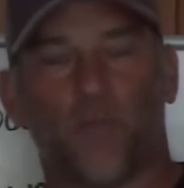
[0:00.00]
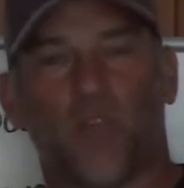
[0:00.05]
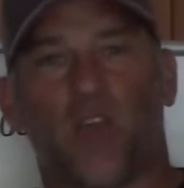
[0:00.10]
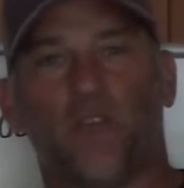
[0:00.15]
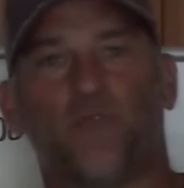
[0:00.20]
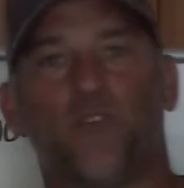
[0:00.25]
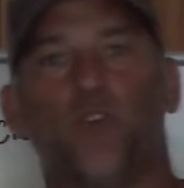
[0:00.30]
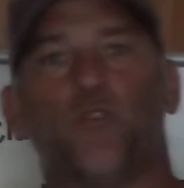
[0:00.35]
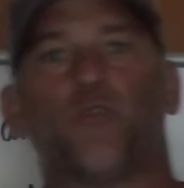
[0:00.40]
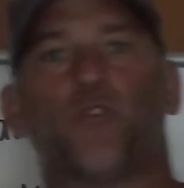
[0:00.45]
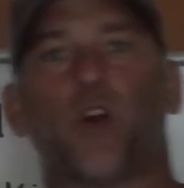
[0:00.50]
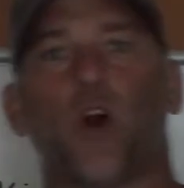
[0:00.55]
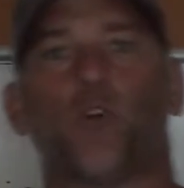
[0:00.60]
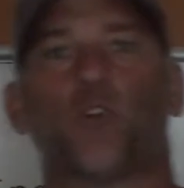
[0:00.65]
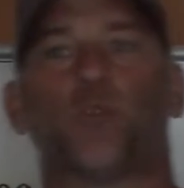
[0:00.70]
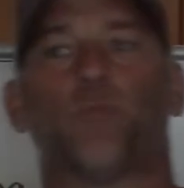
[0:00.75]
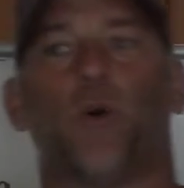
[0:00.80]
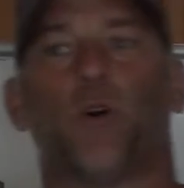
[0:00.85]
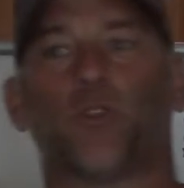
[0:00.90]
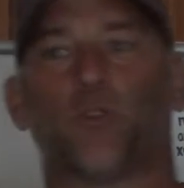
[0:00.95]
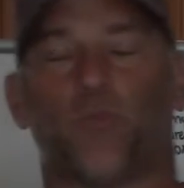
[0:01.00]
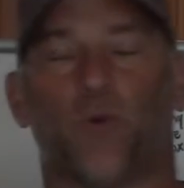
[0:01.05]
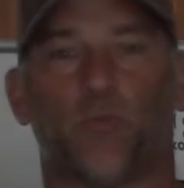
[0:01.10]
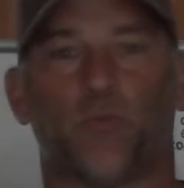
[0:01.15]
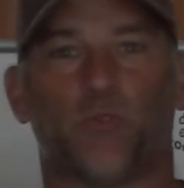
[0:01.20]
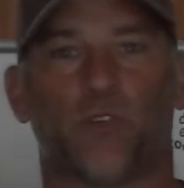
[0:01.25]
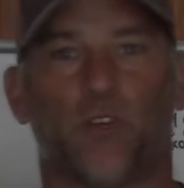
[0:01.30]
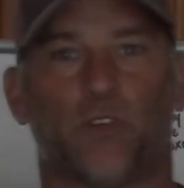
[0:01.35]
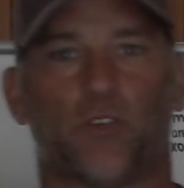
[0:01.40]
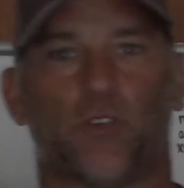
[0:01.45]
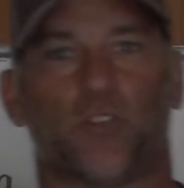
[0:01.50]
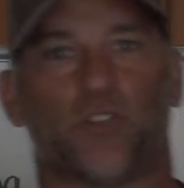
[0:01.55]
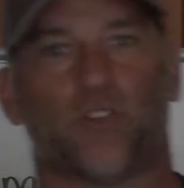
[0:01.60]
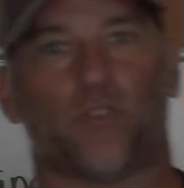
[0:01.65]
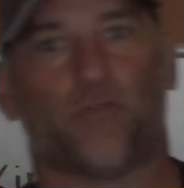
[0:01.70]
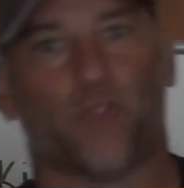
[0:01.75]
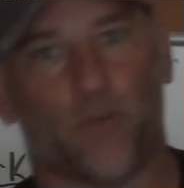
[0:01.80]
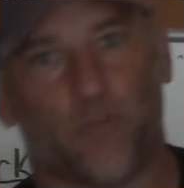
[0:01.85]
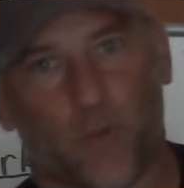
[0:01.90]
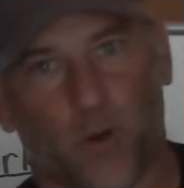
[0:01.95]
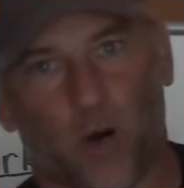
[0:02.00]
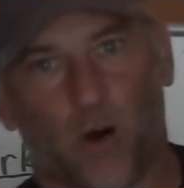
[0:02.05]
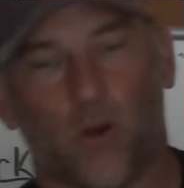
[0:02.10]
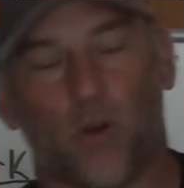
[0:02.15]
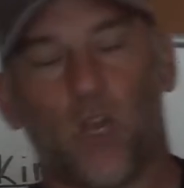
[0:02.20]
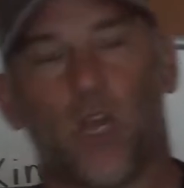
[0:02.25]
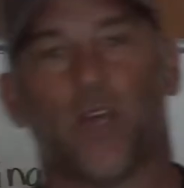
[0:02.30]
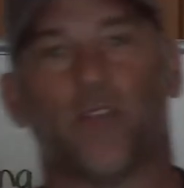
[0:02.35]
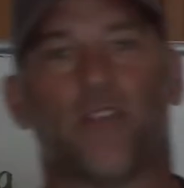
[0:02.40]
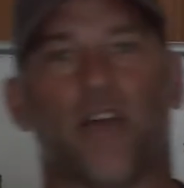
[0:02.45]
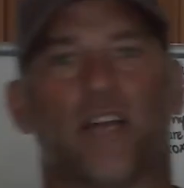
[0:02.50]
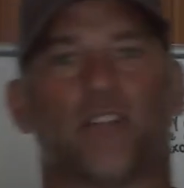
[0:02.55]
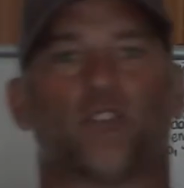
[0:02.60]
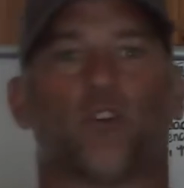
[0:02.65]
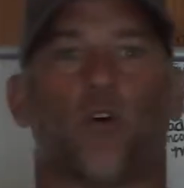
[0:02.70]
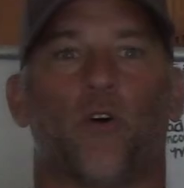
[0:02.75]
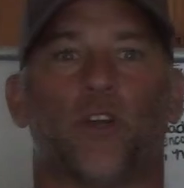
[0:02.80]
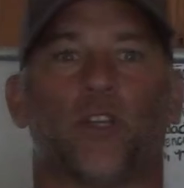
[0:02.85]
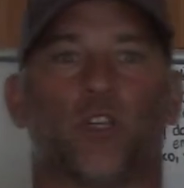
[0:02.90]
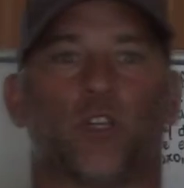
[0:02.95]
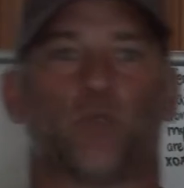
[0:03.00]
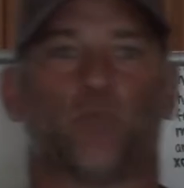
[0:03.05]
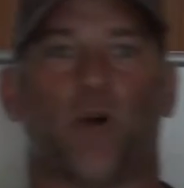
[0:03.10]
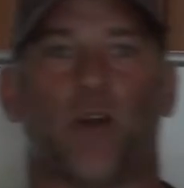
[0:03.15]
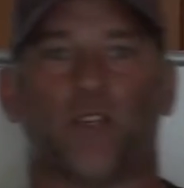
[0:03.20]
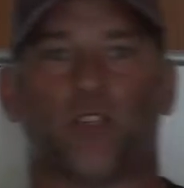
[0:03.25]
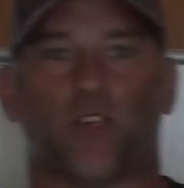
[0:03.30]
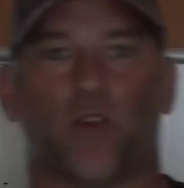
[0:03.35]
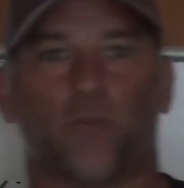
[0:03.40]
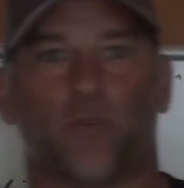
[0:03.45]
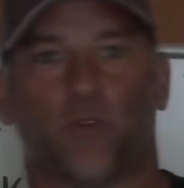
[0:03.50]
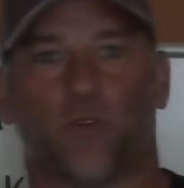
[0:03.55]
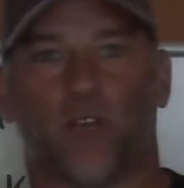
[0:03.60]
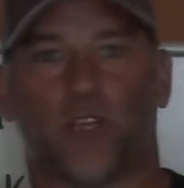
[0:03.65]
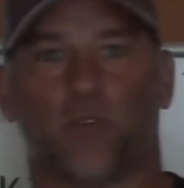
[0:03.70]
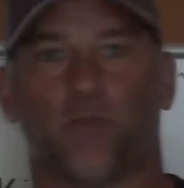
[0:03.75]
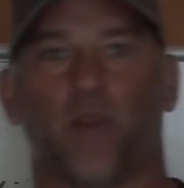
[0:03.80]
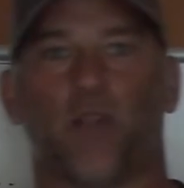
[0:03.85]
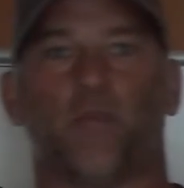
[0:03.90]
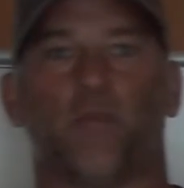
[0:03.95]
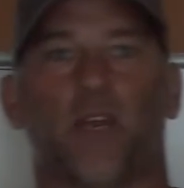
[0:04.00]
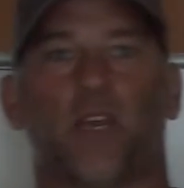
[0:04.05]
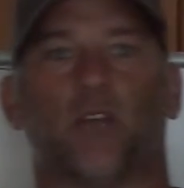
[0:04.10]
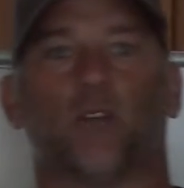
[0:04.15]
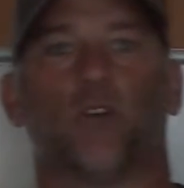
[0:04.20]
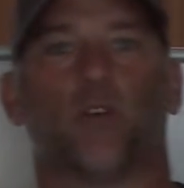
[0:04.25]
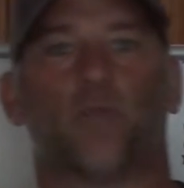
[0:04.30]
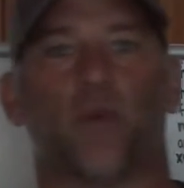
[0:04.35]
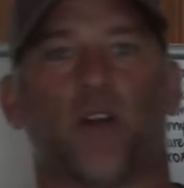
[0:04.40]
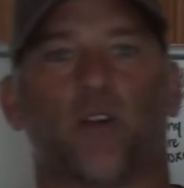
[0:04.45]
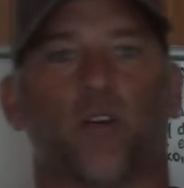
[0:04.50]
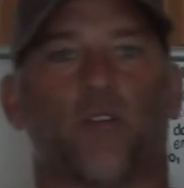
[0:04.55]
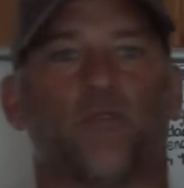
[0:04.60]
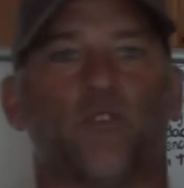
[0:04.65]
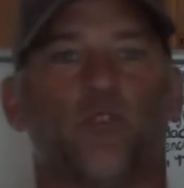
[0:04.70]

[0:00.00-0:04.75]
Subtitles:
If you've coached multiple positions in football, that's going to spice up your resume to make it look better.